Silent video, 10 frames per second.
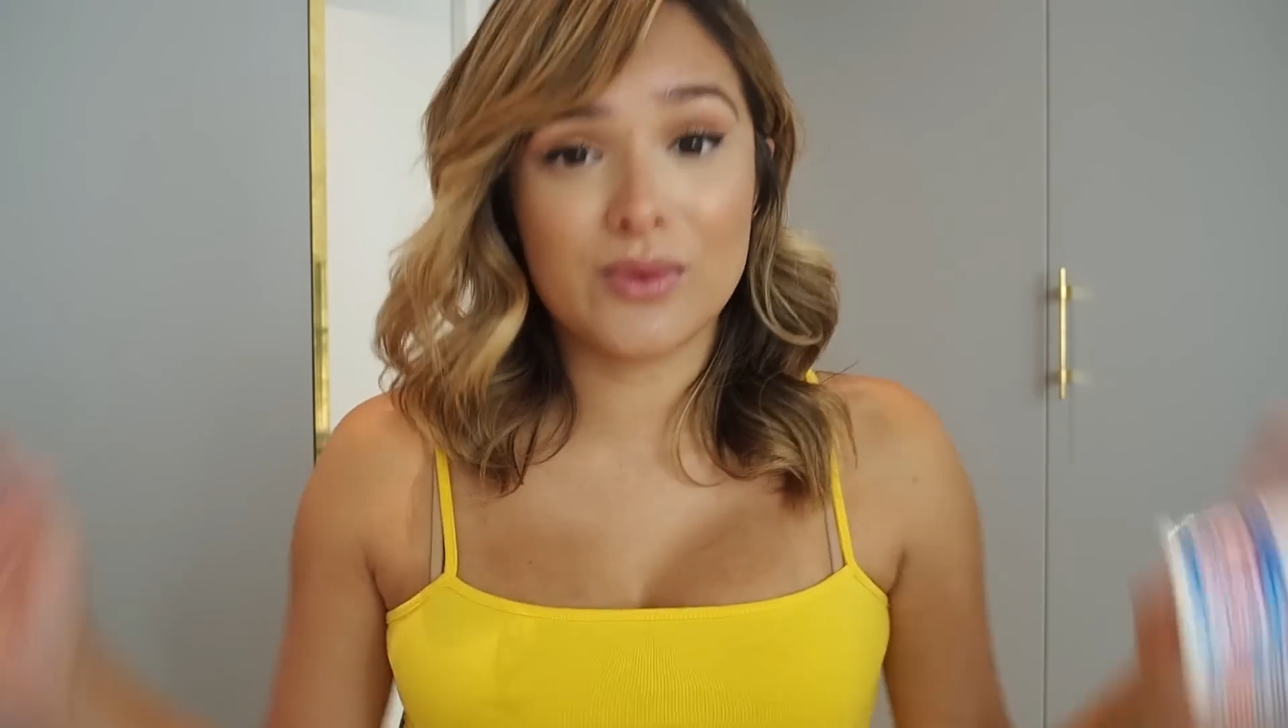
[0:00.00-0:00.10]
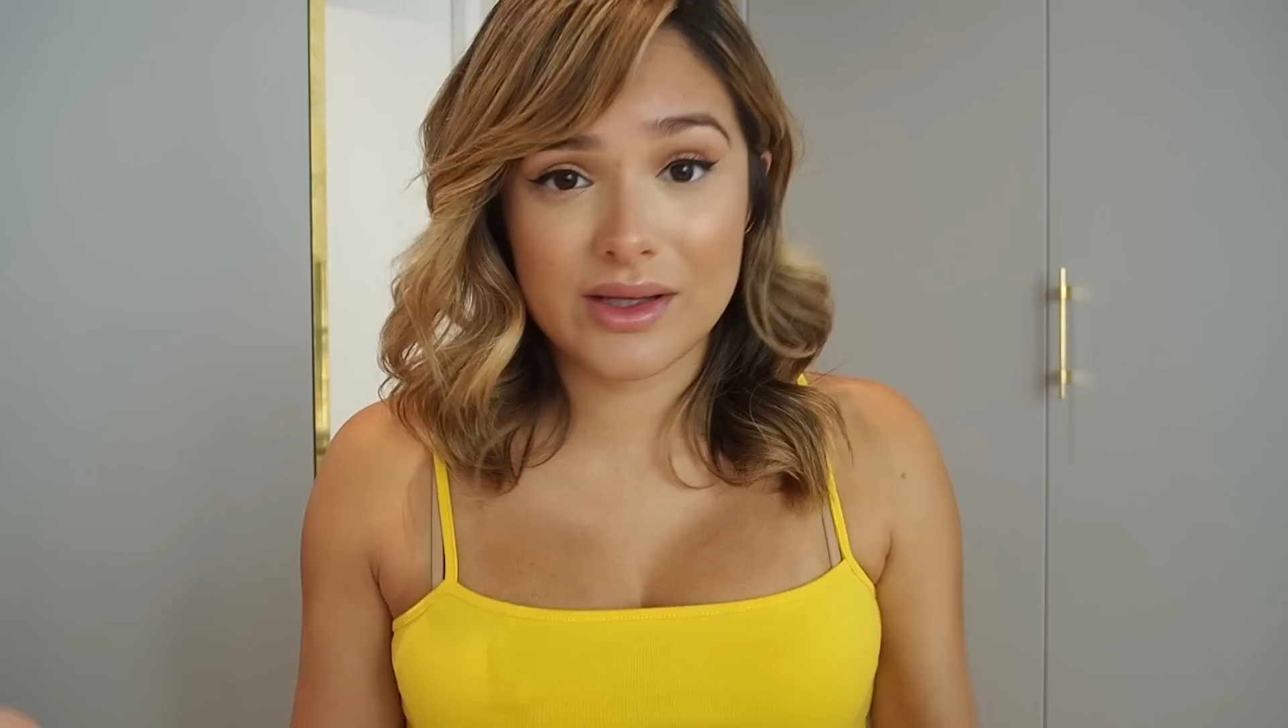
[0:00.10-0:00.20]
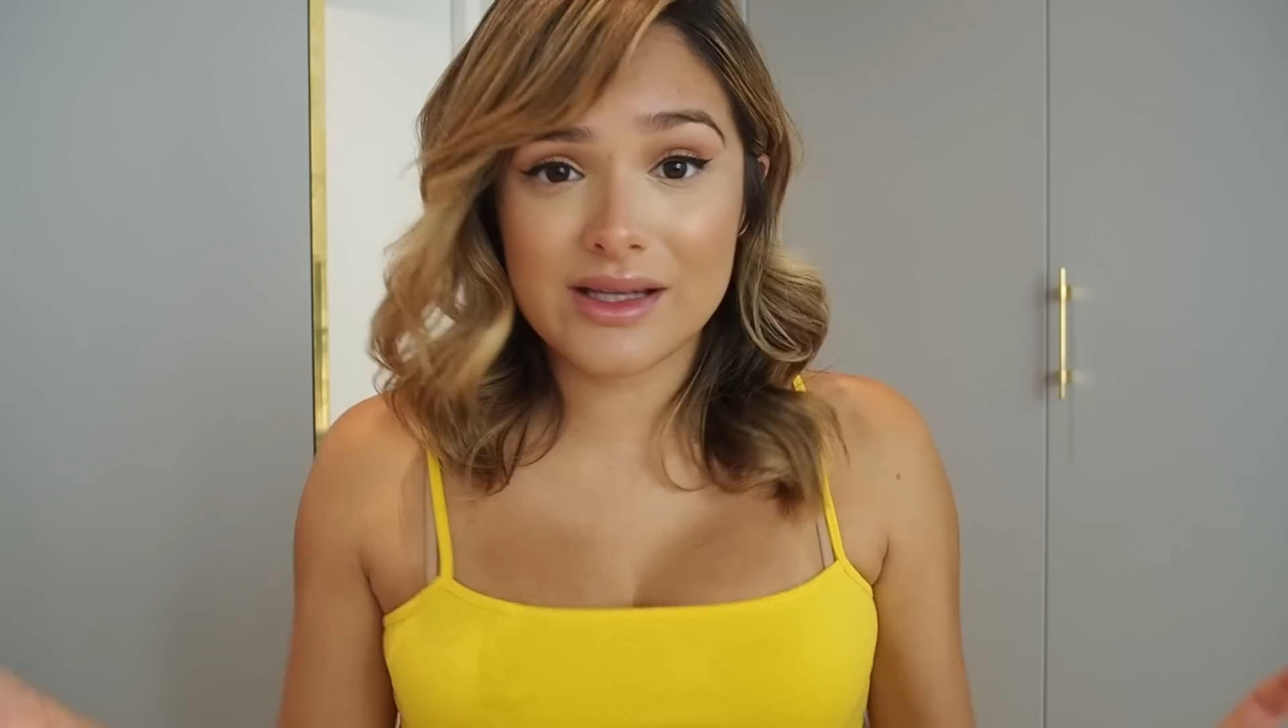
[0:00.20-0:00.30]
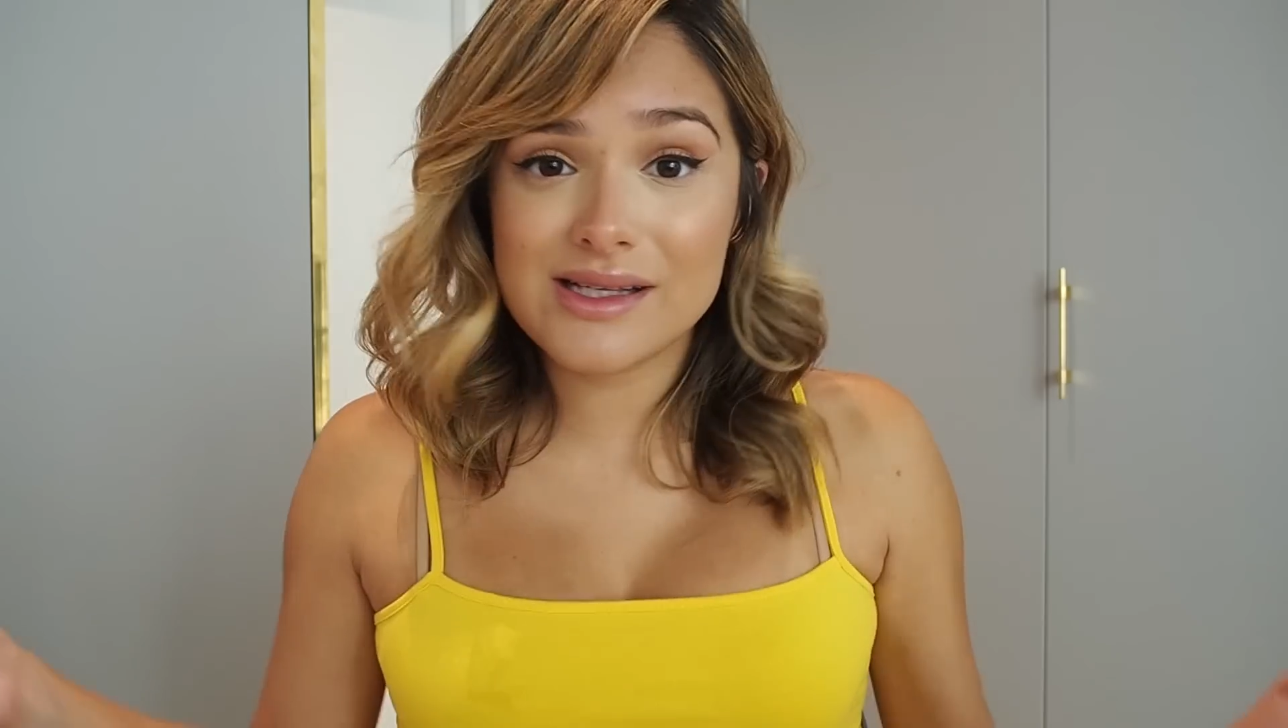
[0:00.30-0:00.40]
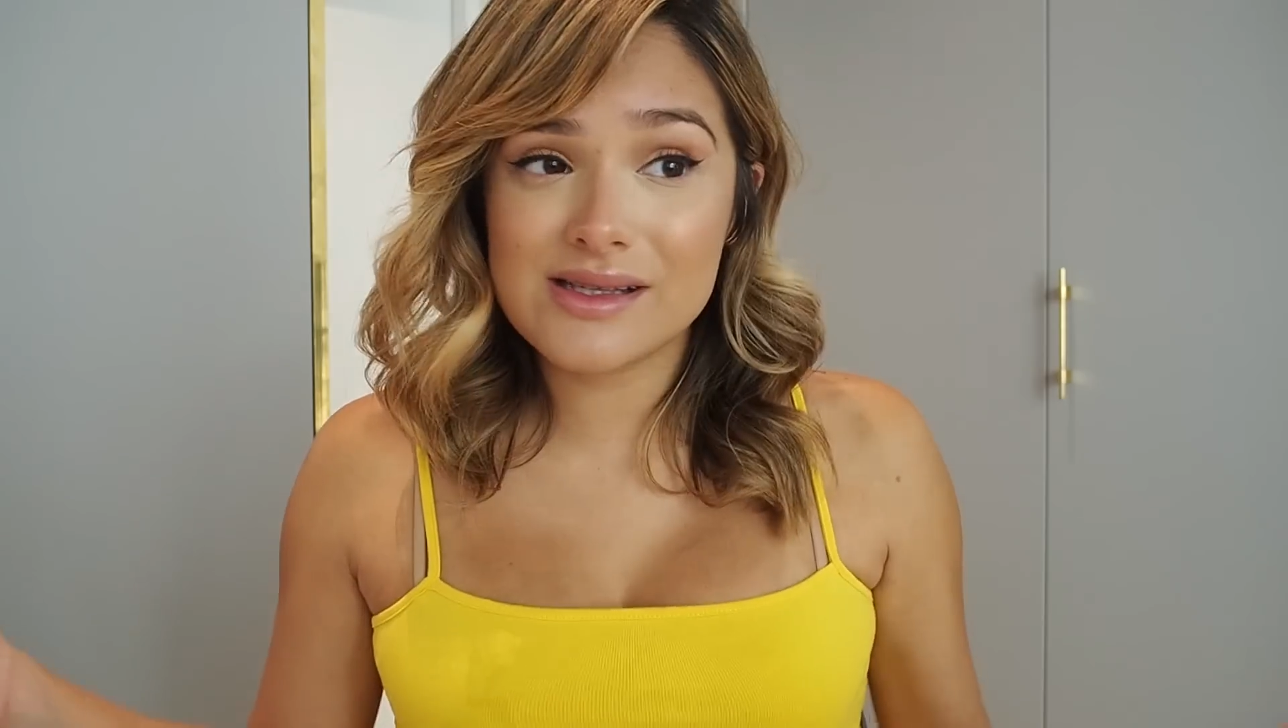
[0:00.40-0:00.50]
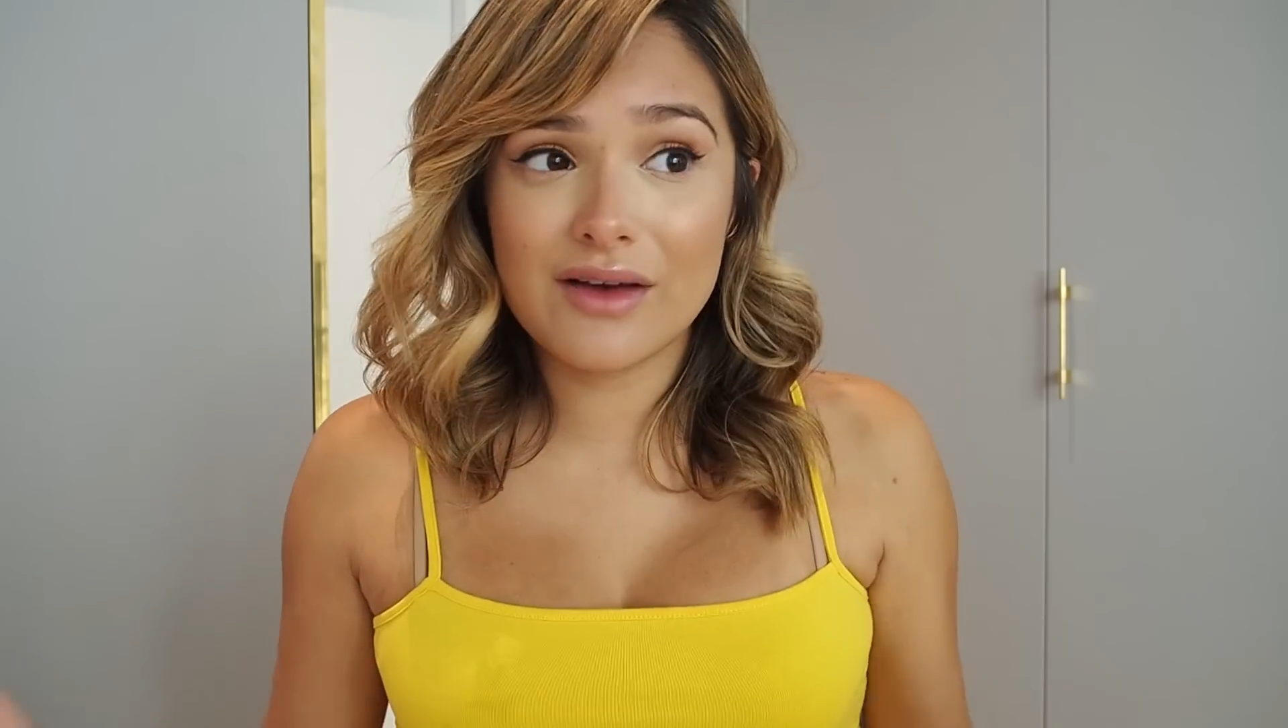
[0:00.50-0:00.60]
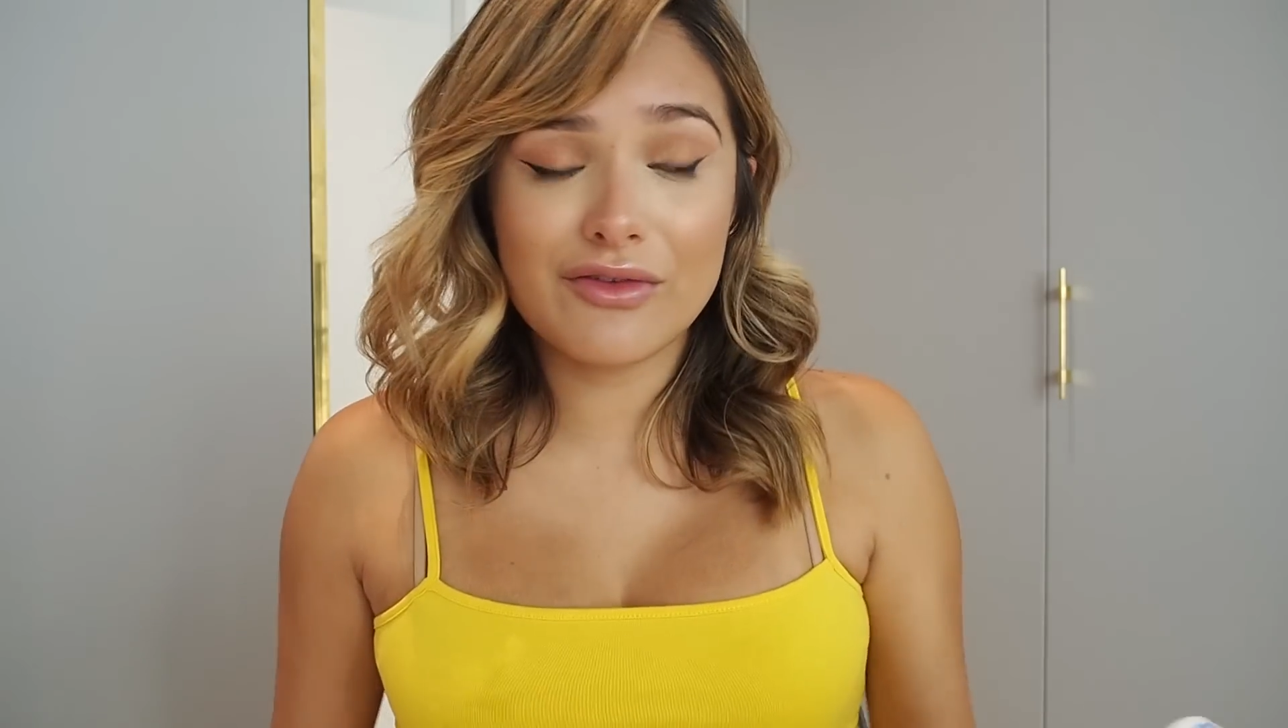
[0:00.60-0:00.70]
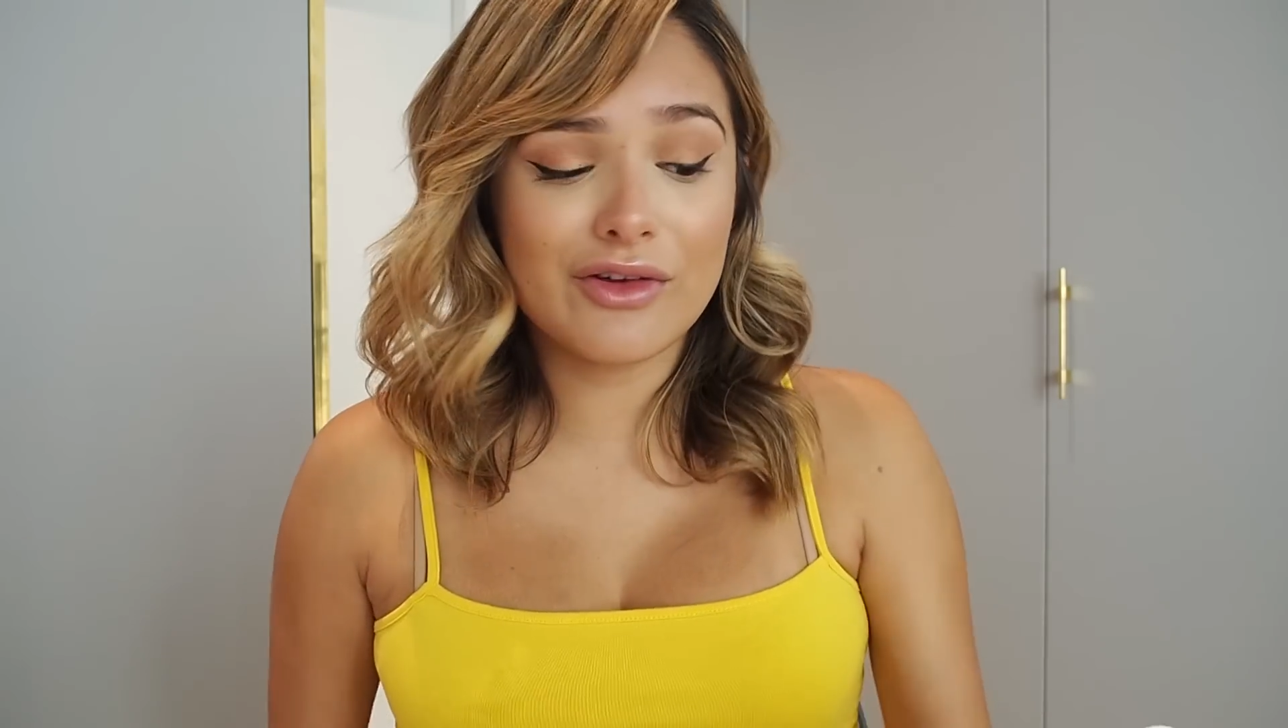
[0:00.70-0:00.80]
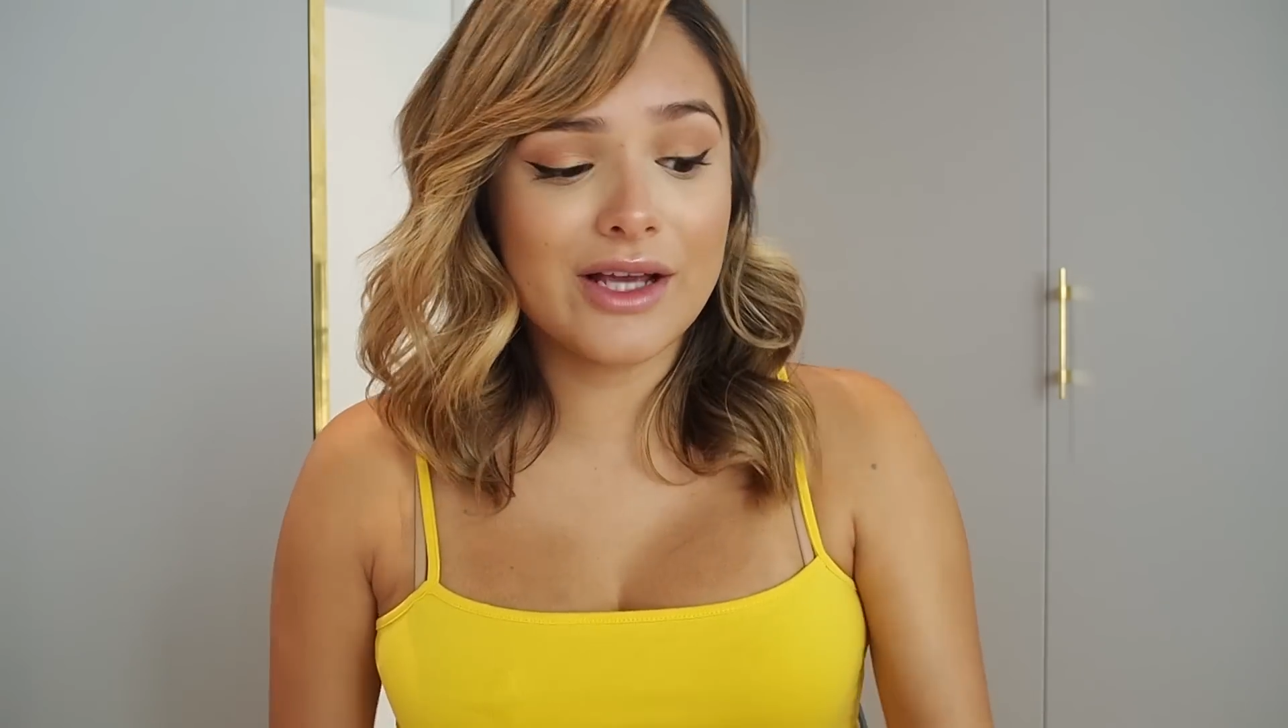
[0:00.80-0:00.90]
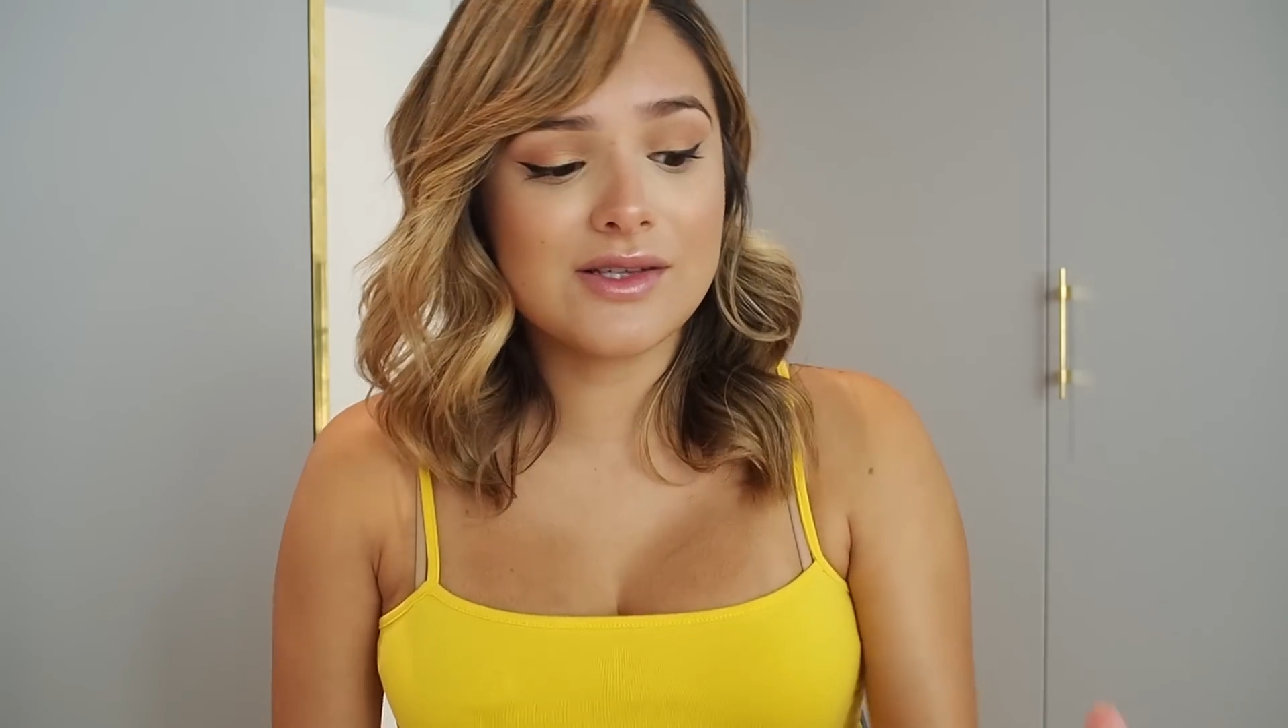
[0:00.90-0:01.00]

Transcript: really suffering.